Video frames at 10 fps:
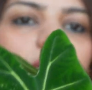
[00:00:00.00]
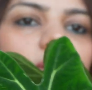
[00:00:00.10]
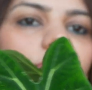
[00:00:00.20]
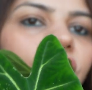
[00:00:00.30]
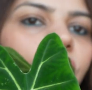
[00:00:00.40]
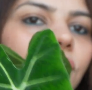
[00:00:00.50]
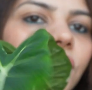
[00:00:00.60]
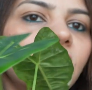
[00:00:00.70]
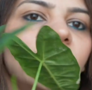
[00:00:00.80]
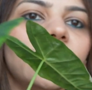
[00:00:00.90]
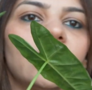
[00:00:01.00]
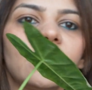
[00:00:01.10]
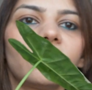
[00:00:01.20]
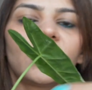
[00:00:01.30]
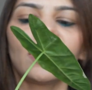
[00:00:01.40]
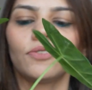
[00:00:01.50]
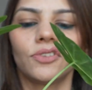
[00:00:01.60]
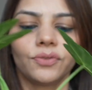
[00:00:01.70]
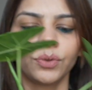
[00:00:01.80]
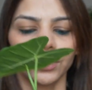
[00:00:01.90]
leaf 3, and then we have
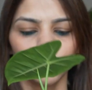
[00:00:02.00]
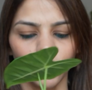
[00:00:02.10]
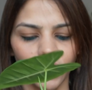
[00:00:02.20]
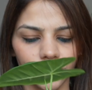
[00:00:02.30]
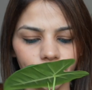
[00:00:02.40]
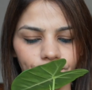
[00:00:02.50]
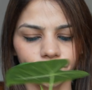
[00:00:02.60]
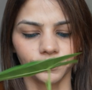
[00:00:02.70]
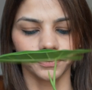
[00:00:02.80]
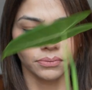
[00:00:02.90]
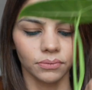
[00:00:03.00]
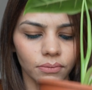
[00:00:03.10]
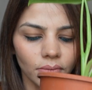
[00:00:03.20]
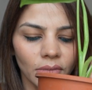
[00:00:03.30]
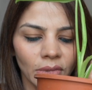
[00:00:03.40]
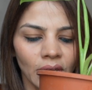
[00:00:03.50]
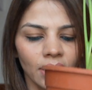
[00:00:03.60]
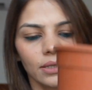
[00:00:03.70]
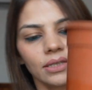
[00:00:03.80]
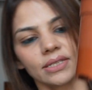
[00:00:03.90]
the 4th one.
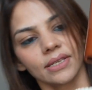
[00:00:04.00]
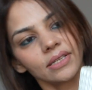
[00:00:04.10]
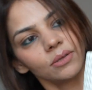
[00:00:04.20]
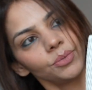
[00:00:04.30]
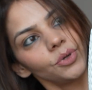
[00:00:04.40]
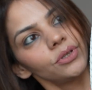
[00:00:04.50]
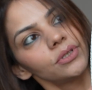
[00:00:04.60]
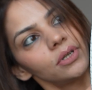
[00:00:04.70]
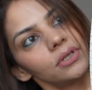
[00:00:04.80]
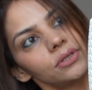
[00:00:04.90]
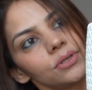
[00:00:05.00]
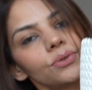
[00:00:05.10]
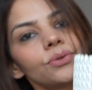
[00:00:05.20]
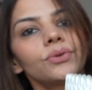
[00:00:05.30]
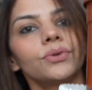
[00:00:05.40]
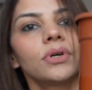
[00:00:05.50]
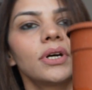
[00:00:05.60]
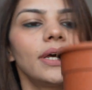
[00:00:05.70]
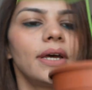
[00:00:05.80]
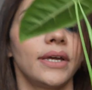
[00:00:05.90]
This is in pon 2,
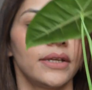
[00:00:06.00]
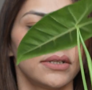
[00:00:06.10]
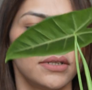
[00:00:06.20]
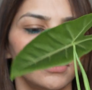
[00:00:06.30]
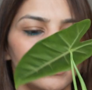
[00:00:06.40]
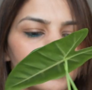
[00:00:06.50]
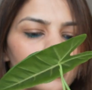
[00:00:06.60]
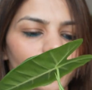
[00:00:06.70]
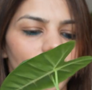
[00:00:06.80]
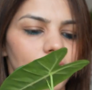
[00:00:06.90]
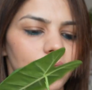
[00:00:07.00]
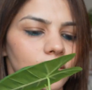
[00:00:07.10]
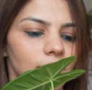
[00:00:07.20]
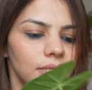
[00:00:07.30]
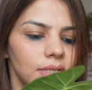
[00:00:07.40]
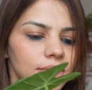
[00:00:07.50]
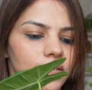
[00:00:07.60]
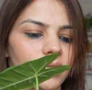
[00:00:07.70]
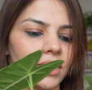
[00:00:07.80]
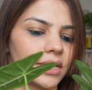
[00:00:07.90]
and this is fine. It
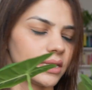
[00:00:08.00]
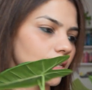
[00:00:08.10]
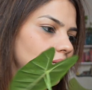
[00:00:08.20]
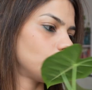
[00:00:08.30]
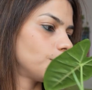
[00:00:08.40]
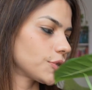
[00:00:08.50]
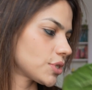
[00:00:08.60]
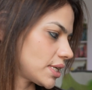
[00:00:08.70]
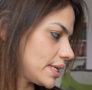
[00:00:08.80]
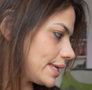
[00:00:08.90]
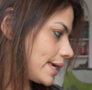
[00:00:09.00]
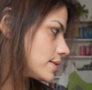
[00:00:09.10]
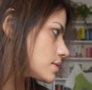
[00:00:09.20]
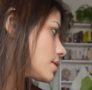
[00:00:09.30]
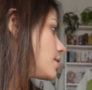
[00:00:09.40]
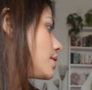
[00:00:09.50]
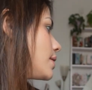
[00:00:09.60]
doesn't need any uppotting yet.